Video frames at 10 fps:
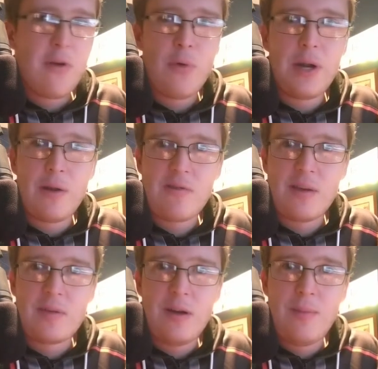Everyone
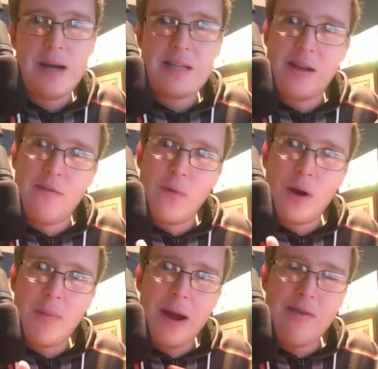looks up to All Might and
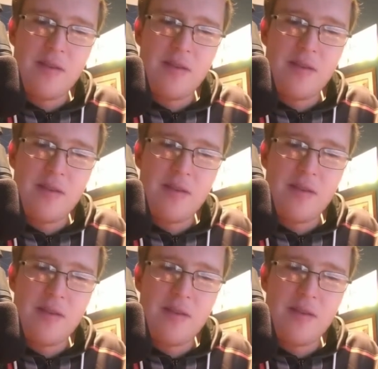everyone